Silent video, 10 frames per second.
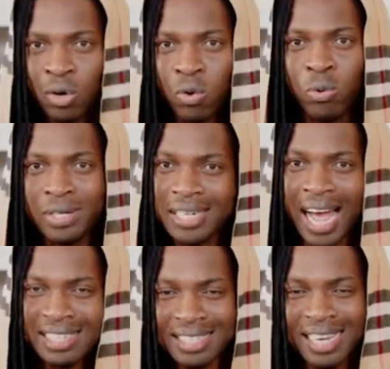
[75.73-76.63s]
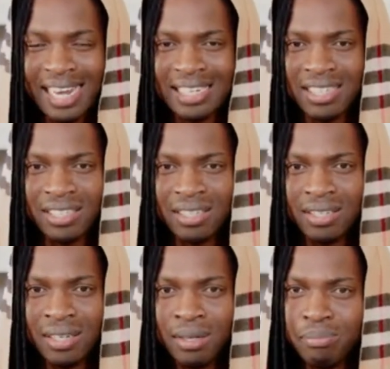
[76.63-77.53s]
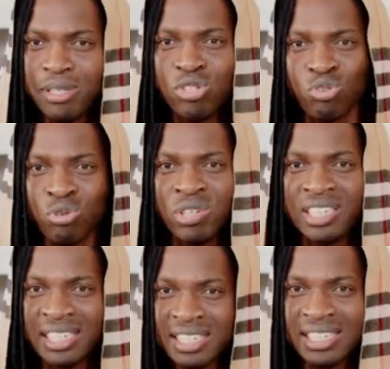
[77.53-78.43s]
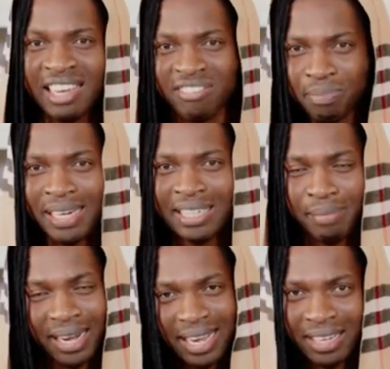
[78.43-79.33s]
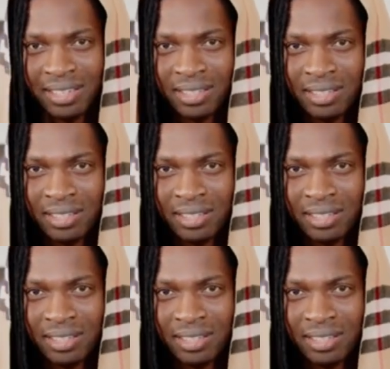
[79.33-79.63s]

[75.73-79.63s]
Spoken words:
Who does that? Miss Trudy deserves better, my guy.